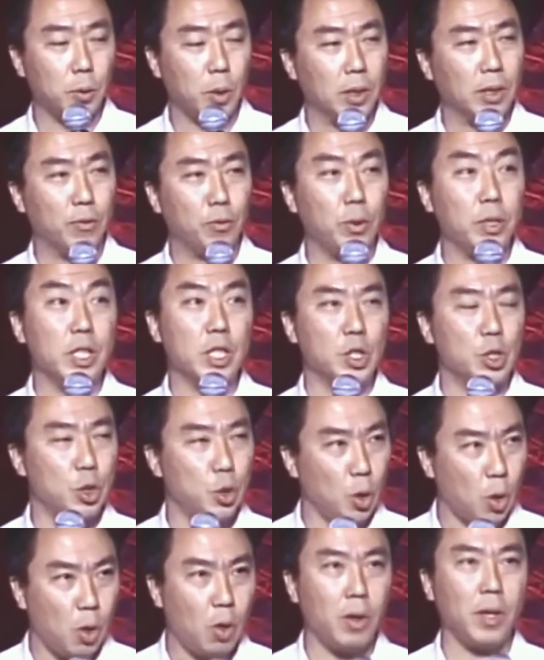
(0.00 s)
Well, if we're
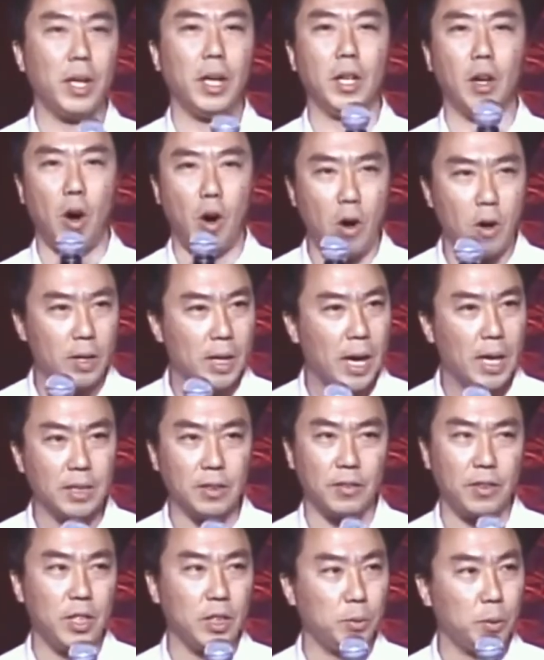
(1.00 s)
enjoying all kinds
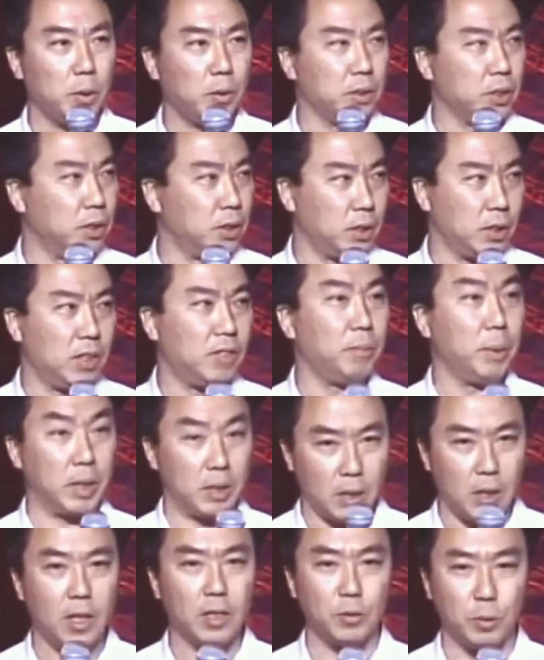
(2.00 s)
of things we don't deserve
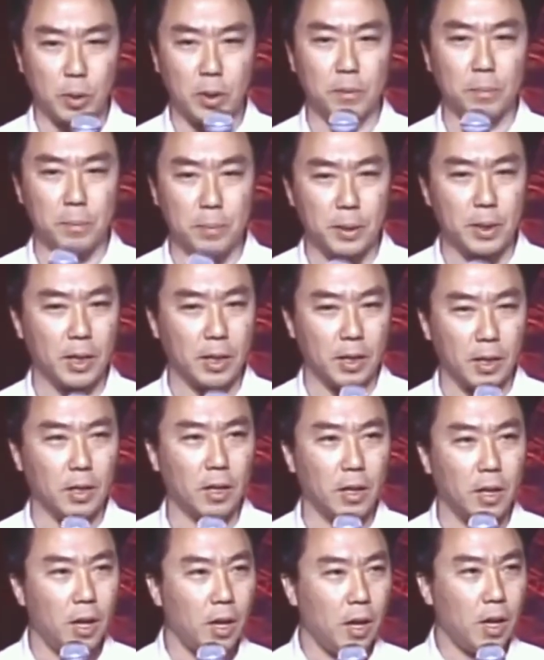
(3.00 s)
because we're a
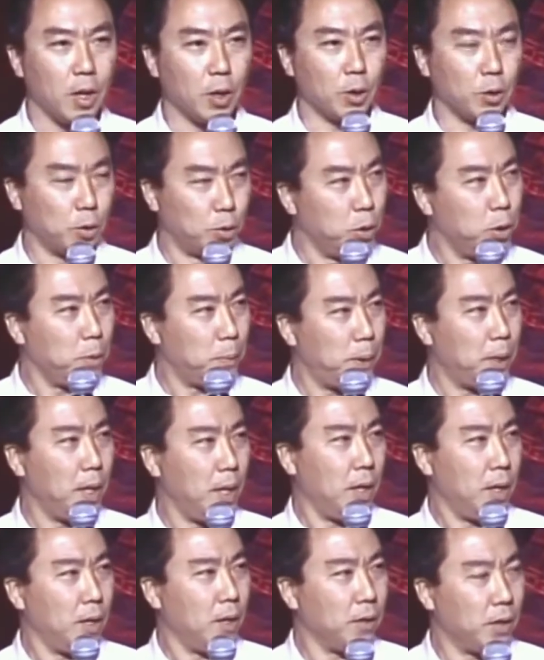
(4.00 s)
particular group,
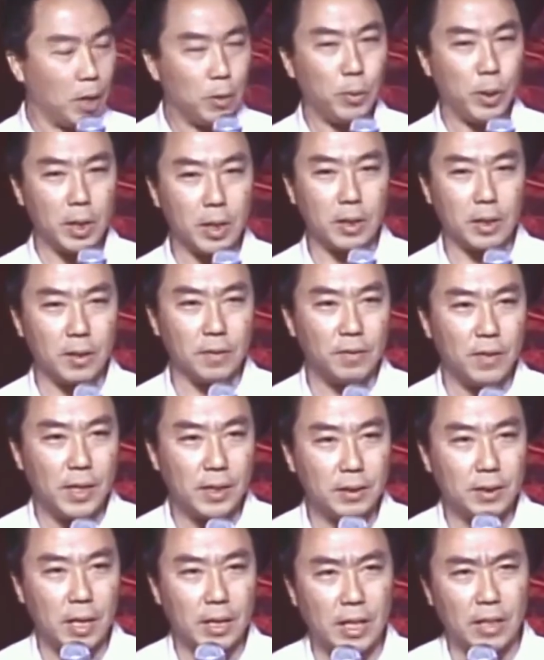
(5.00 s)
then we can
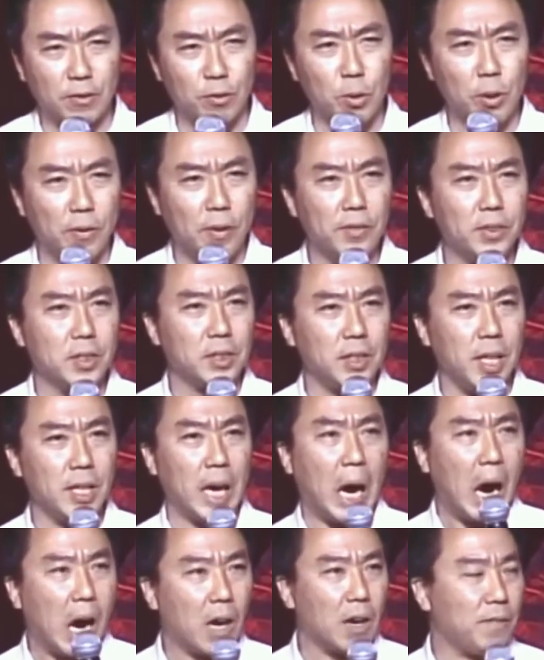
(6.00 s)
confess that. And if we've ever said
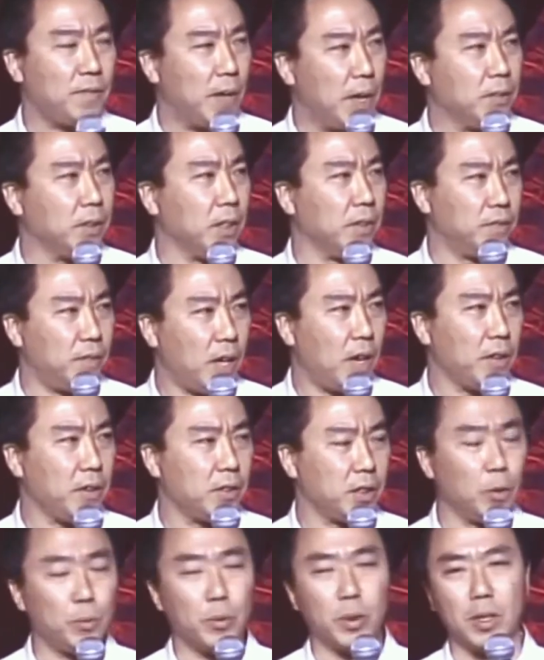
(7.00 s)
our founding
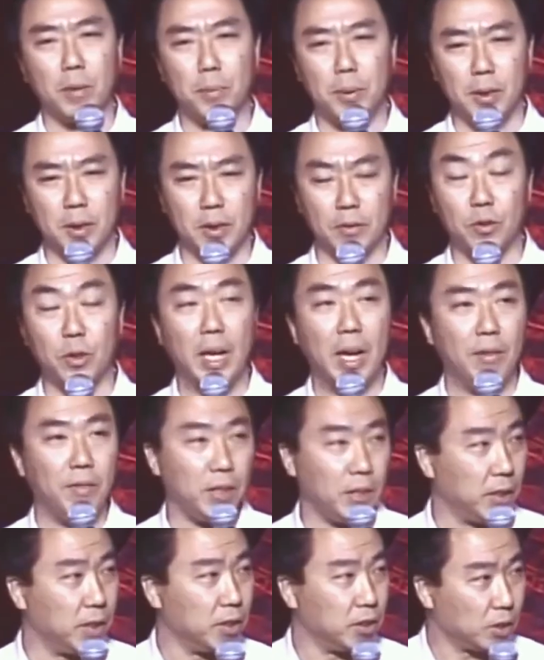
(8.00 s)
fathers, then we're complicit for
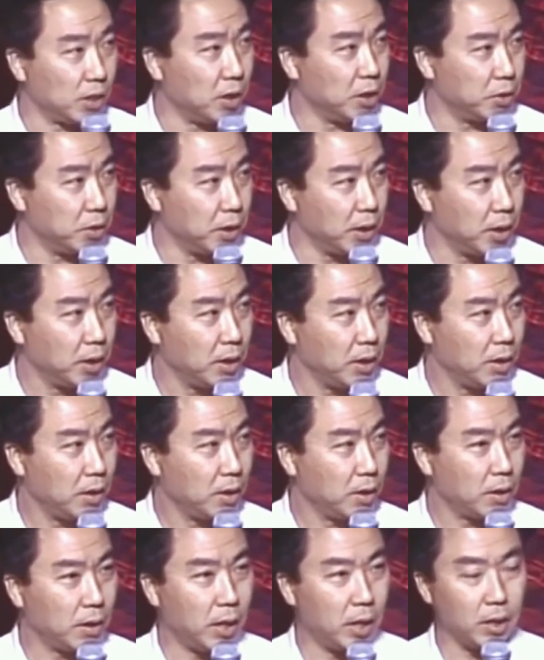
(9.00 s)
everything in this country,
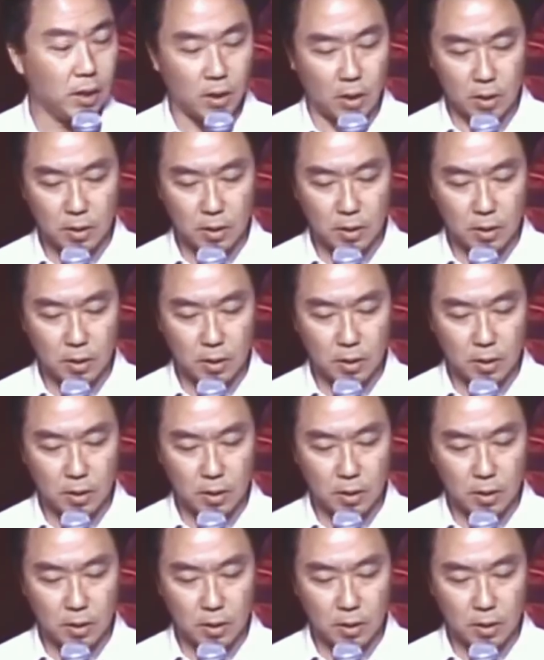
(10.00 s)
right?